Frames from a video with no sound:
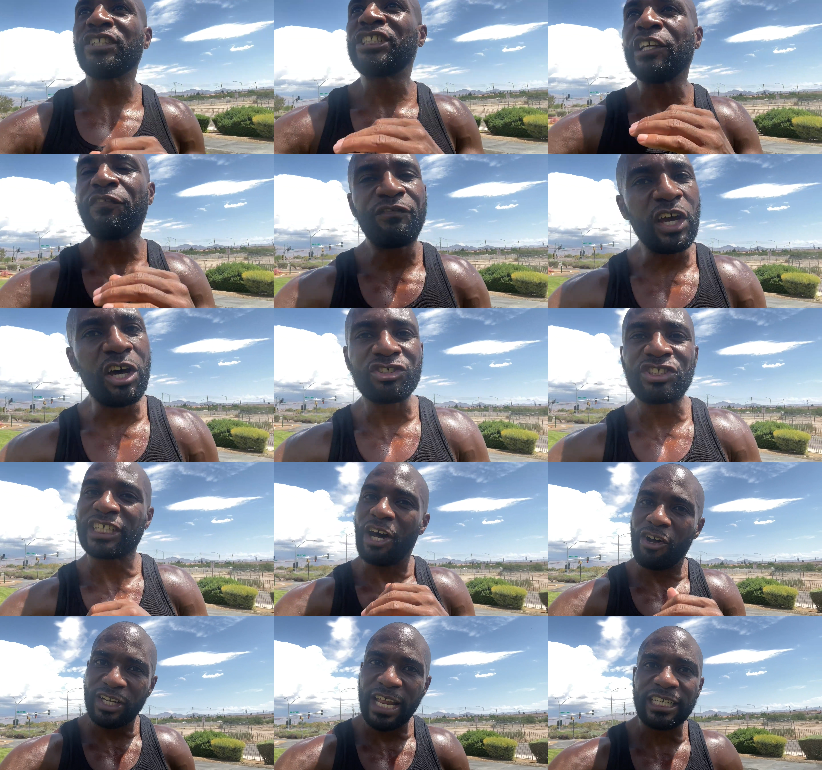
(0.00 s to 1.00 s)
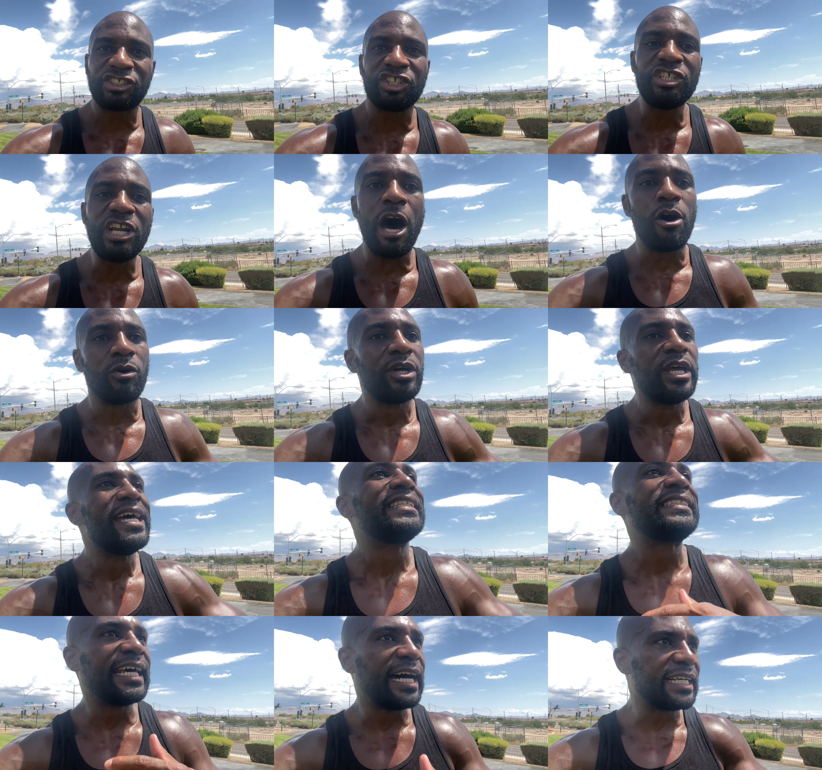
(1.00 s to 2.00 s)
she feels, she gonna let you know.
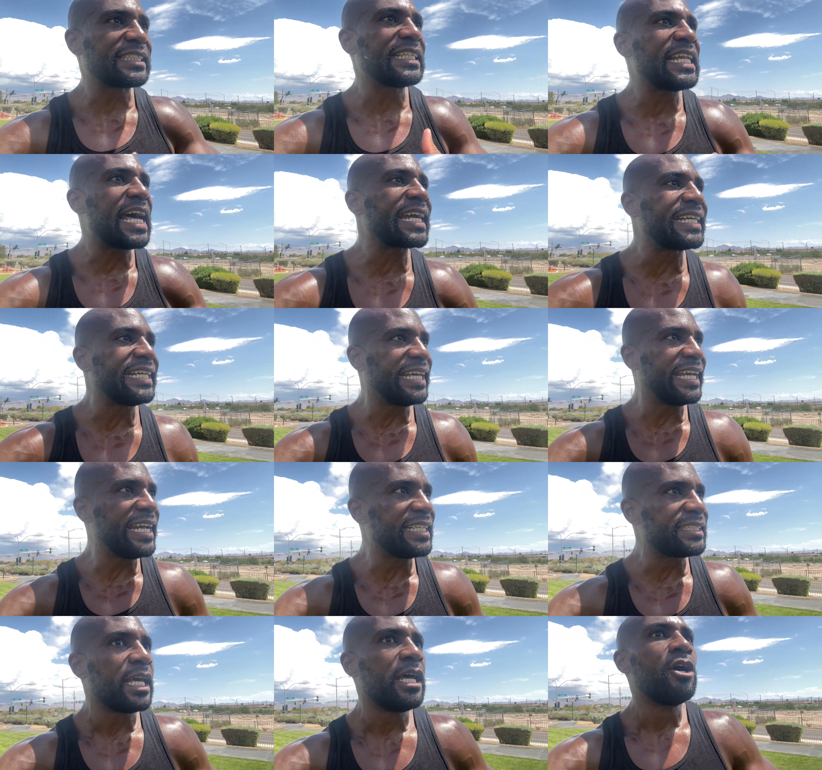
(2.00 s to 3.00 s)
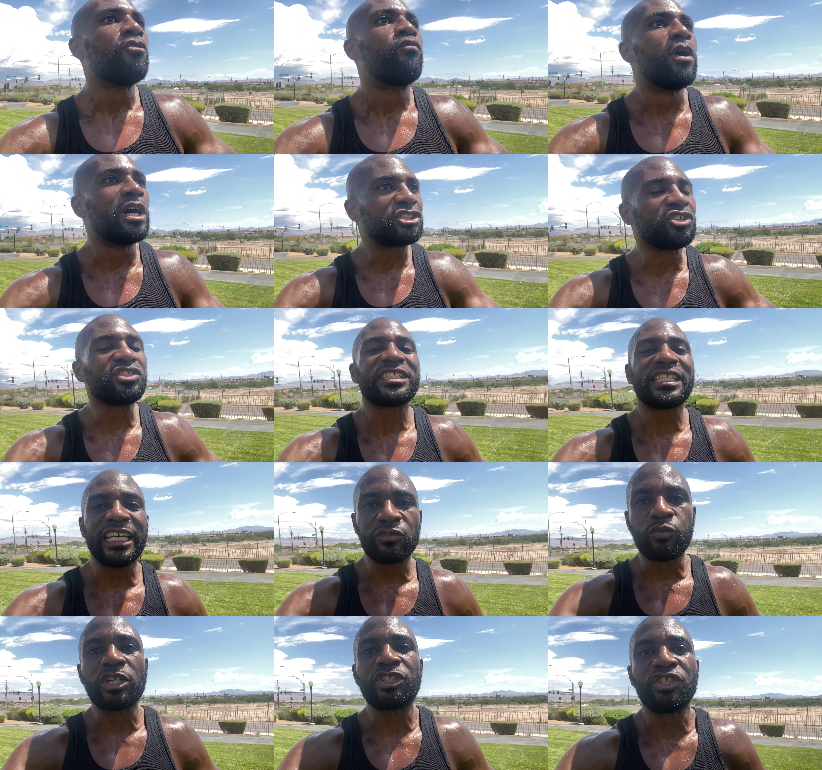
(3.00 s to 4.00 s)
Tells it like it is. What you see
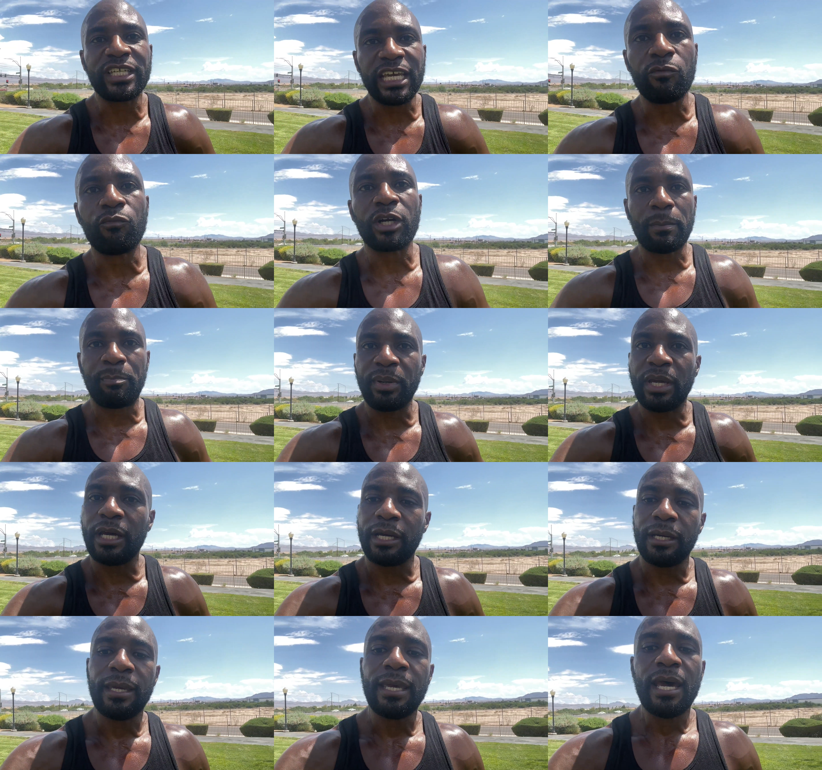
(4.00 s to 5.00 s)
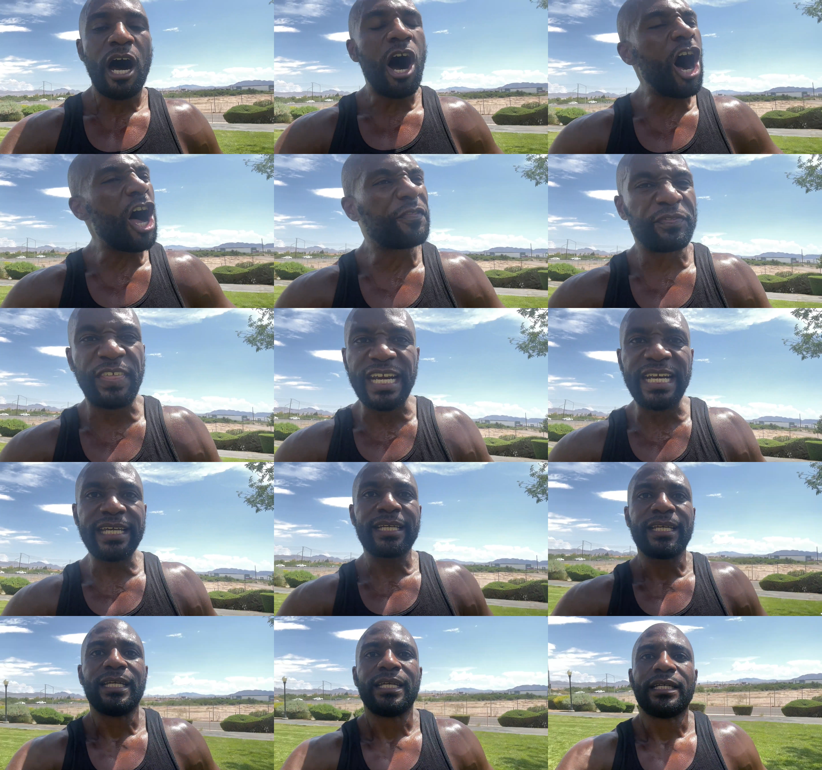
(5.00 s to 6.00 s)
is what you get with a beer. Authentic,
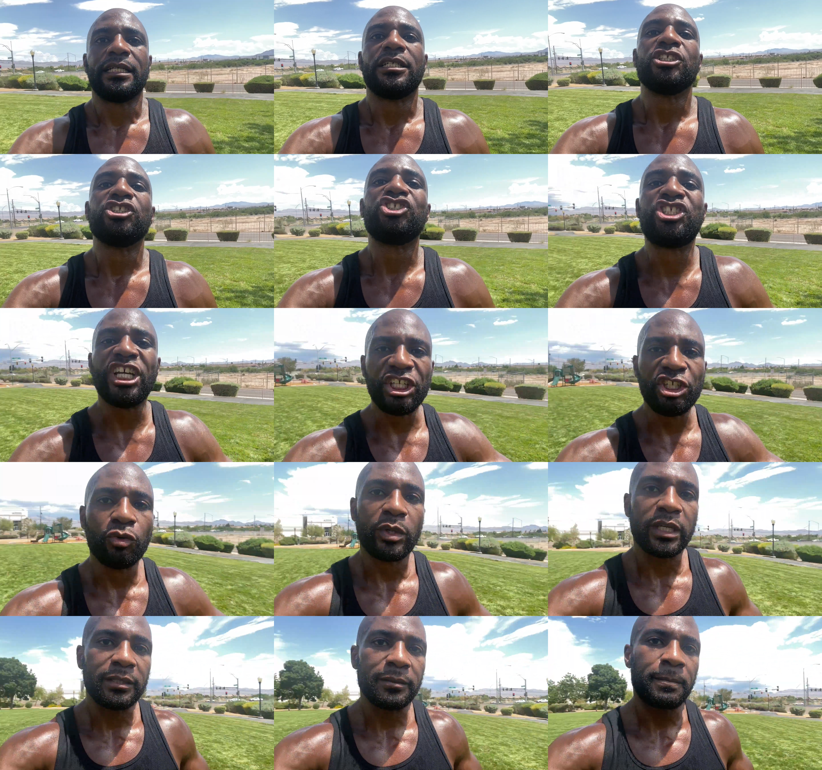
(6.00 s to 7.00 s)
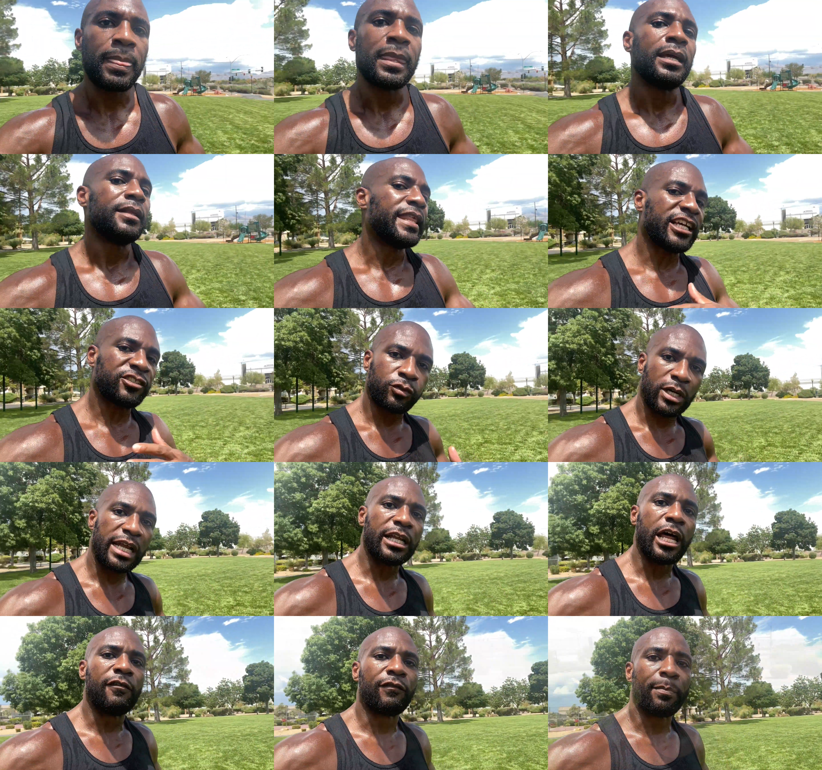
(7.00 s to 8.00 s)
genuine. That's what I
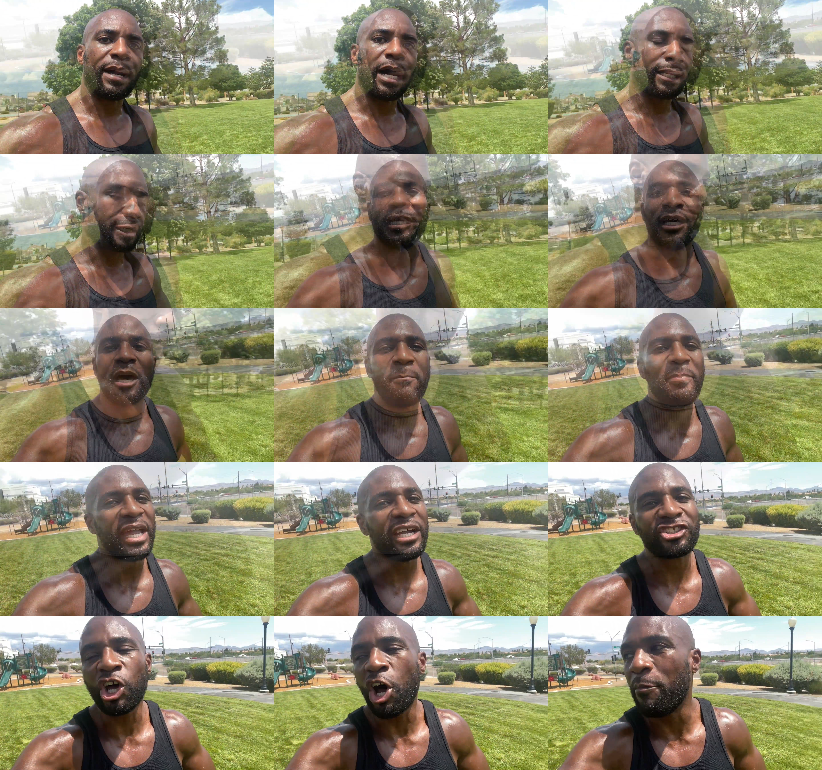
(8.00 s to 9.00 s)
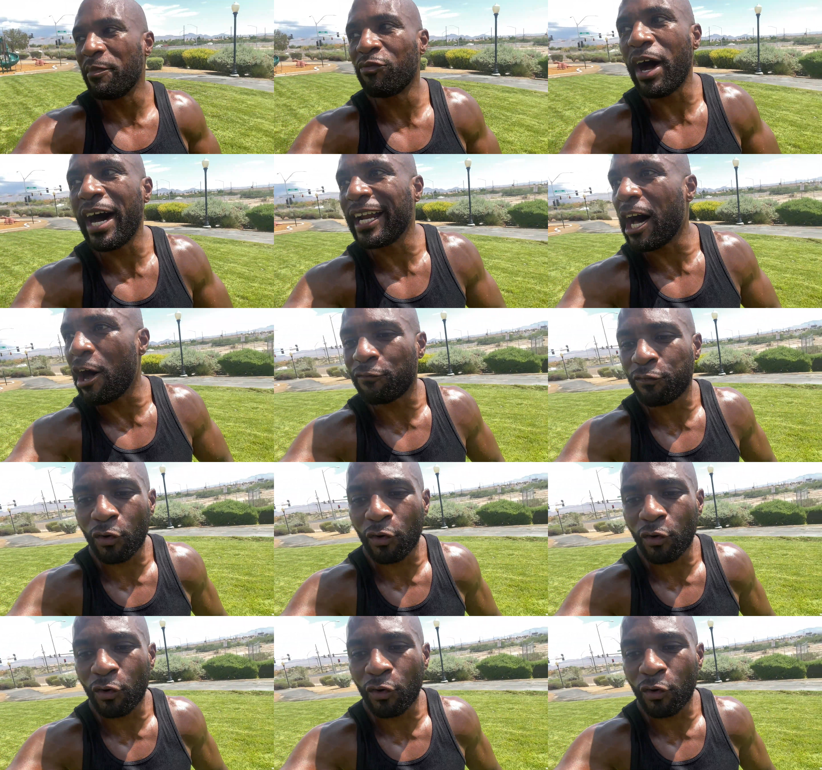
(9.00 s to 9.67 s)
love about her. A beer told me right off